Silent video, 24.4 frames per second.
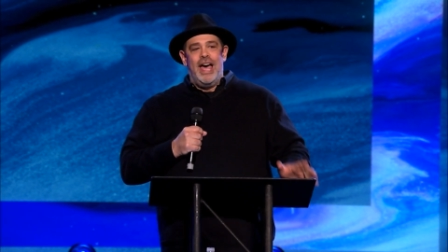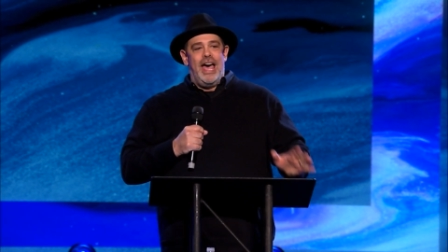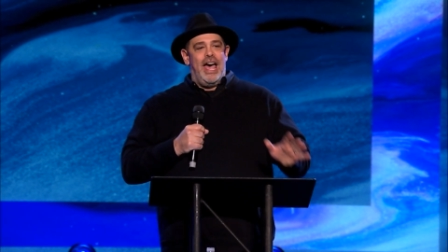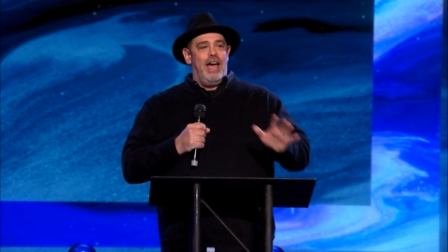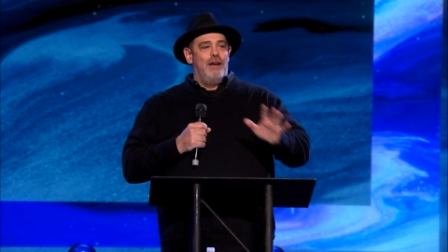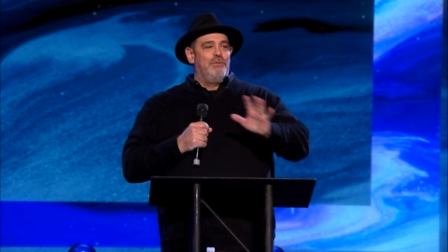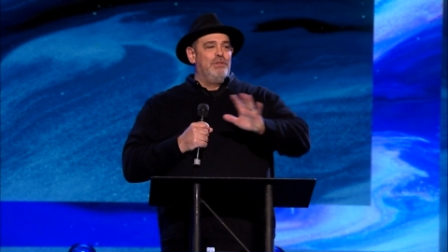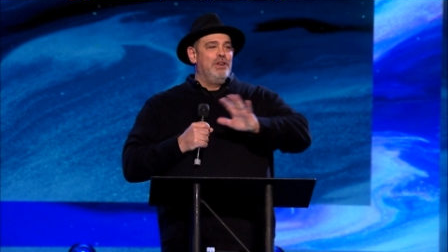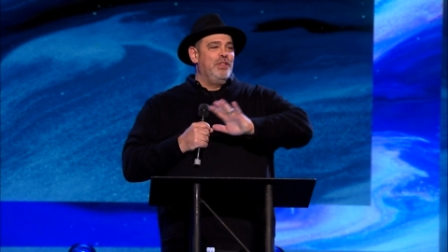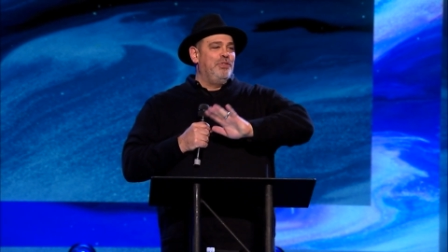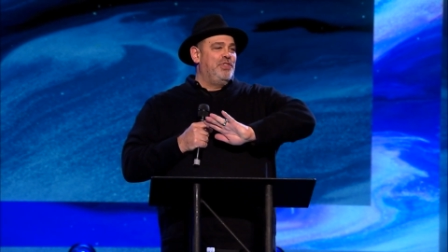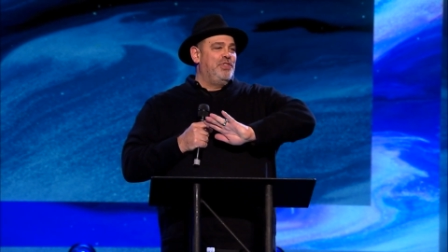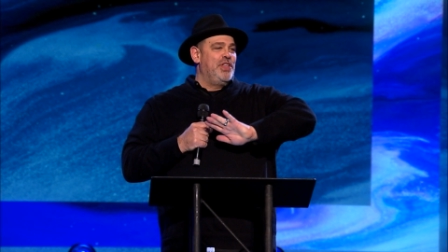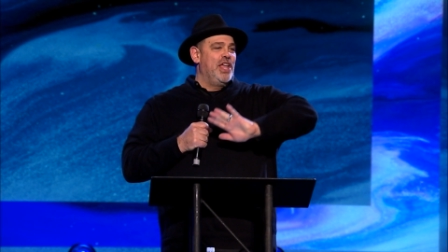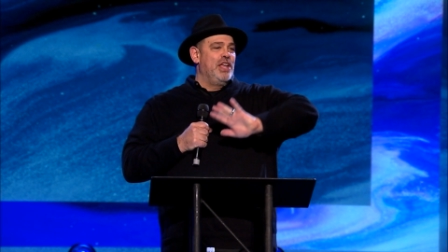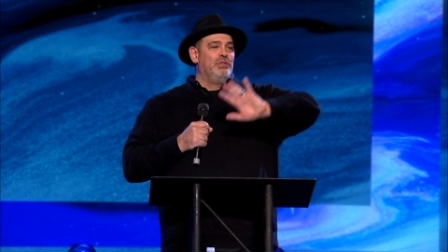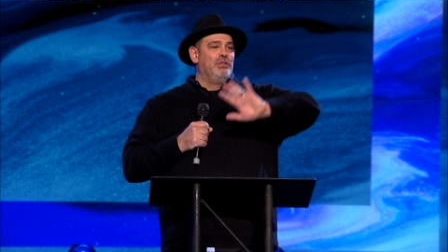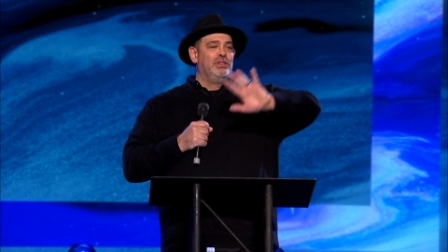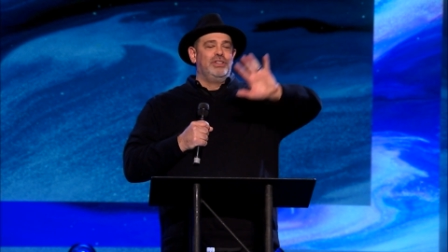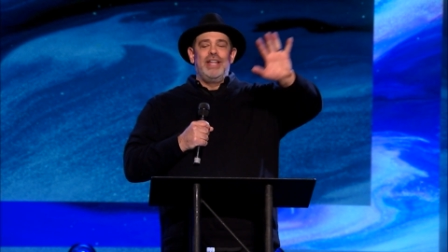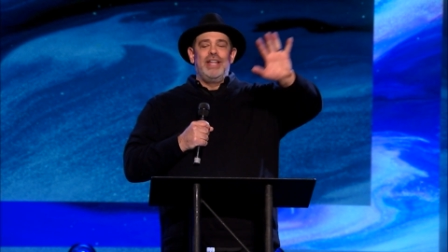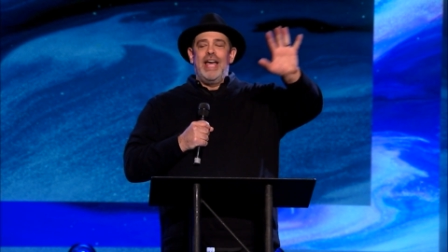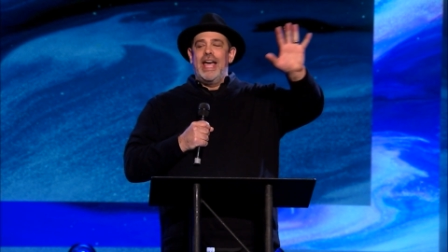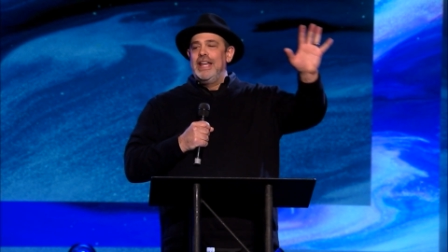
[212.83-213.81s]

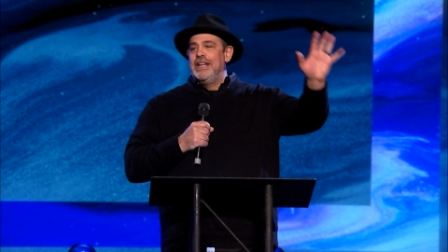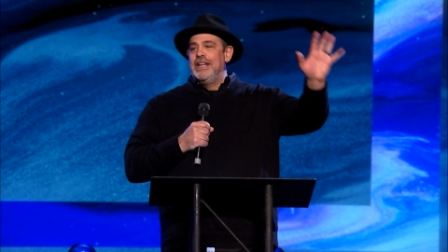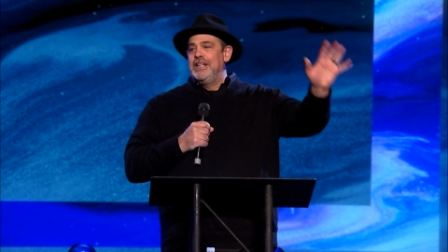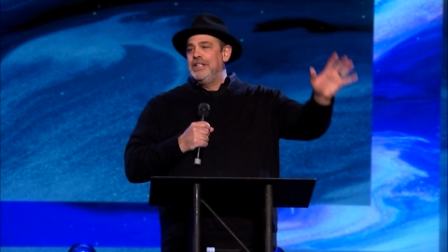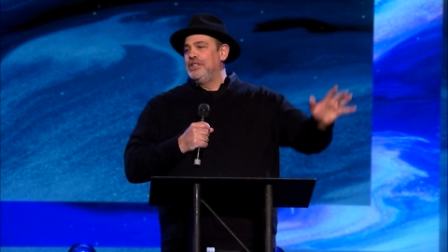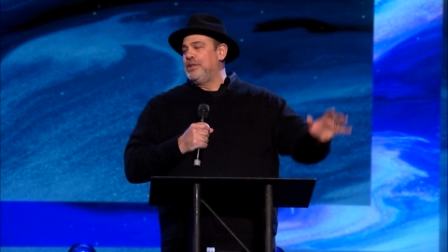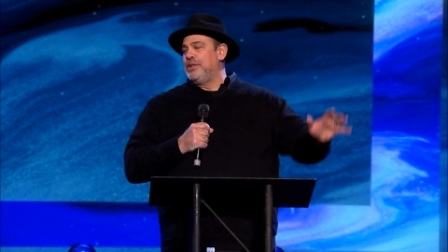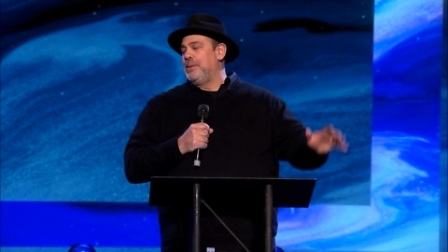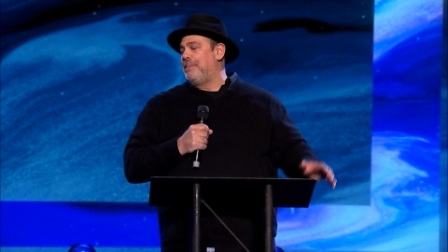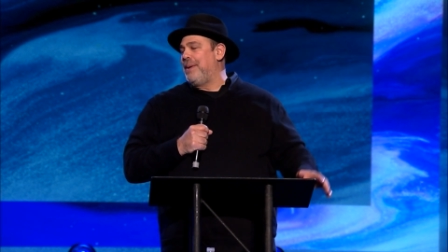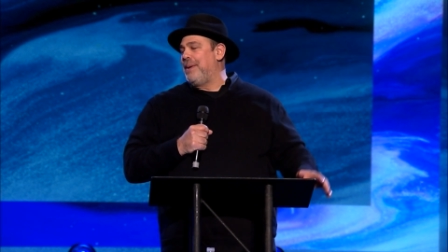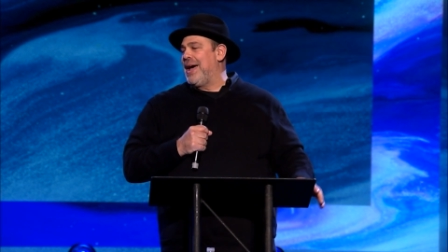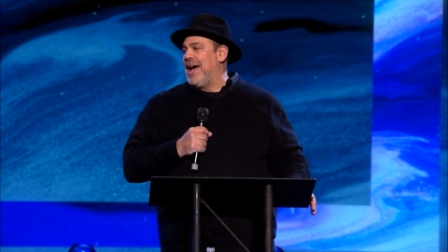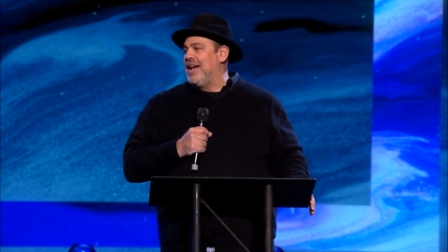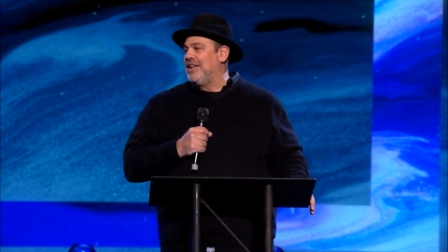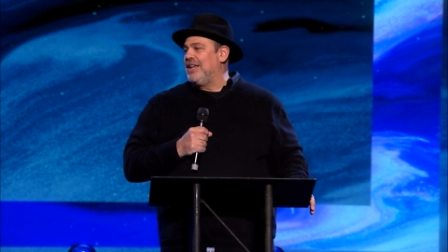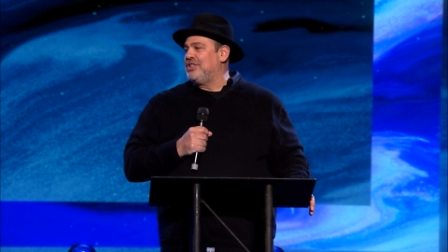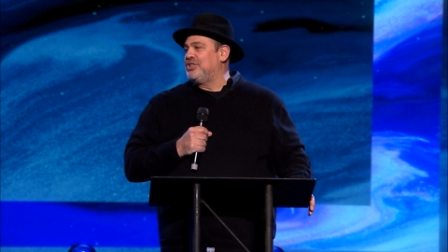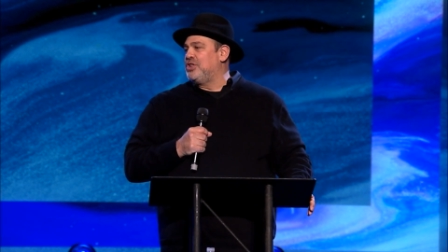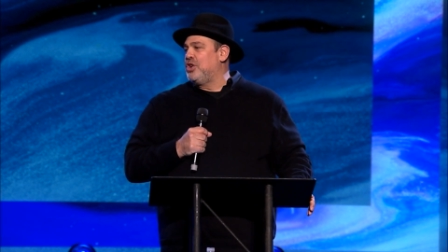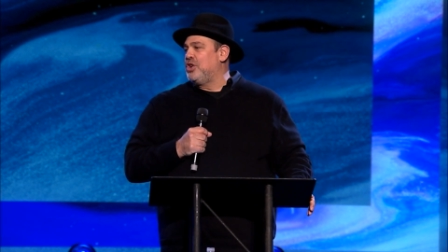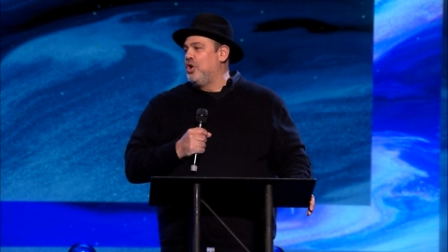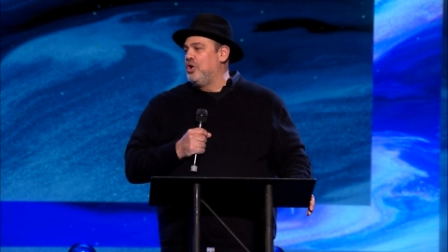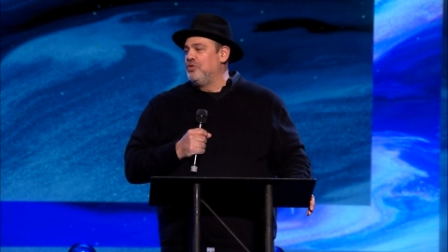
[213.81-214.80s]
Everything related to the
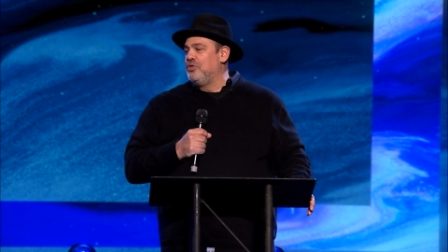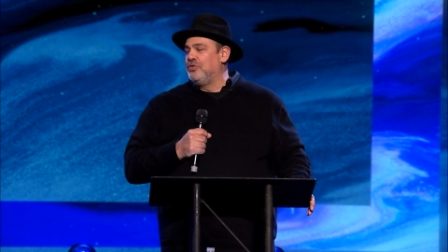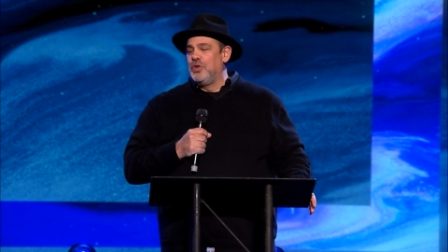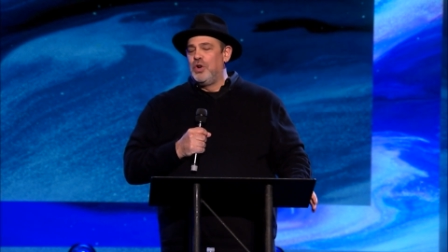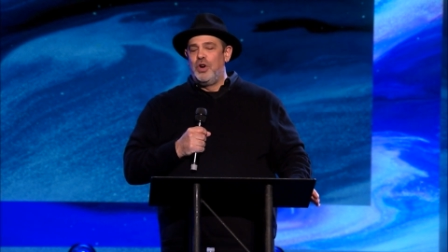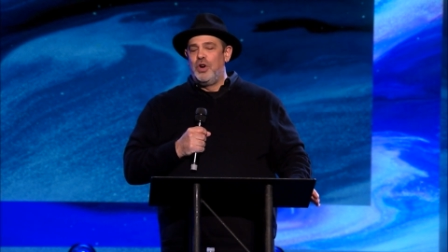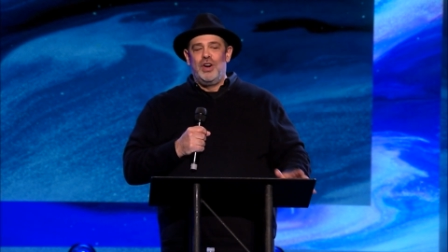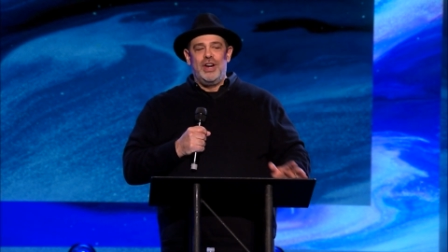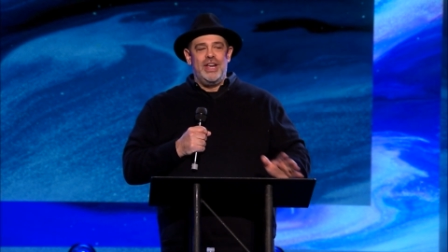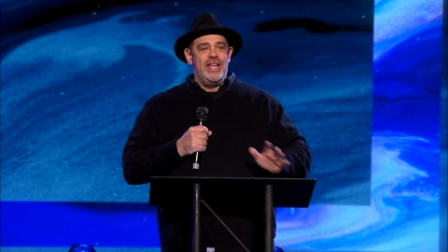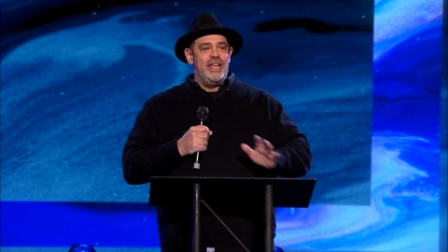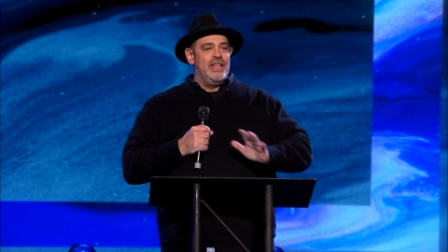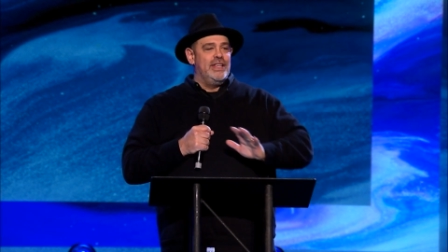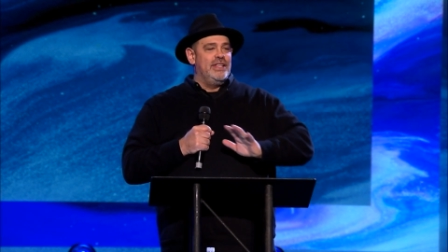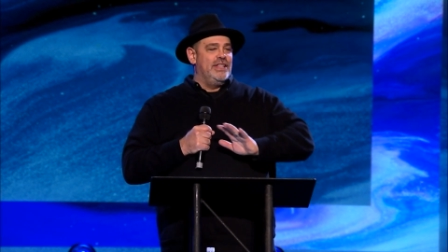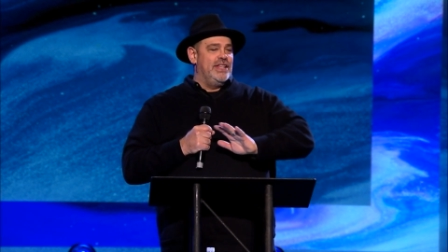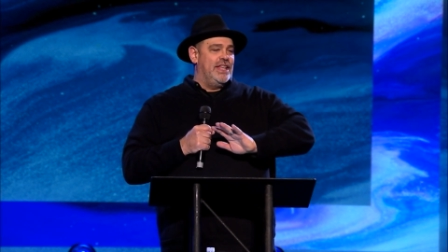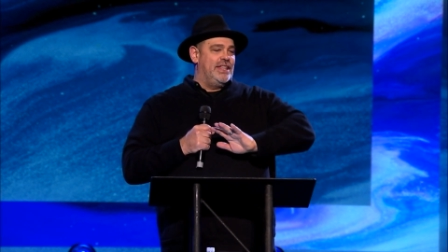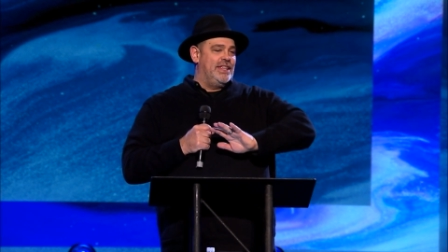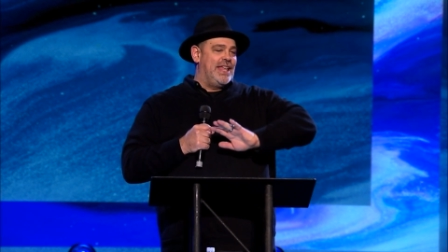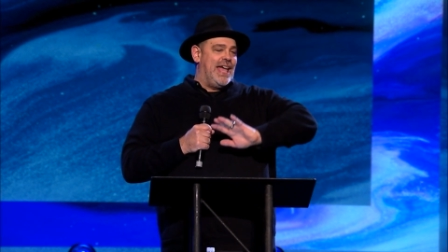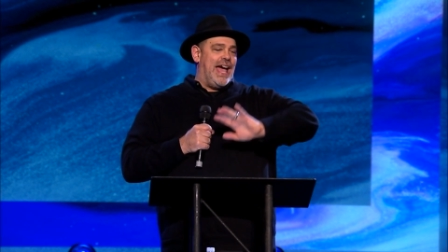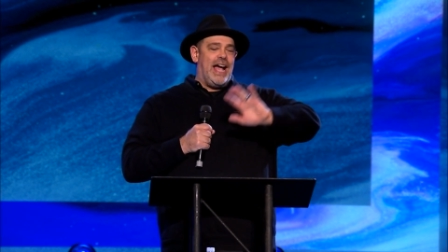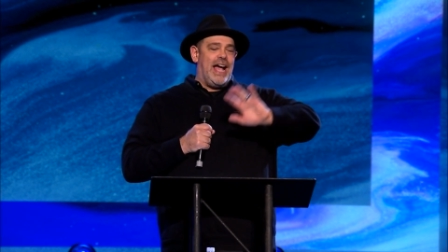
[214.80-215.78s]
Passover
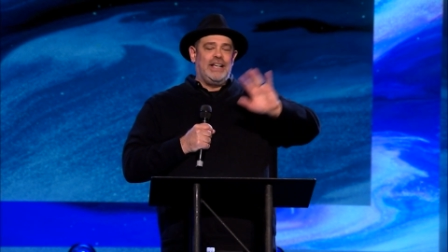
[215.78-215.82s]
and the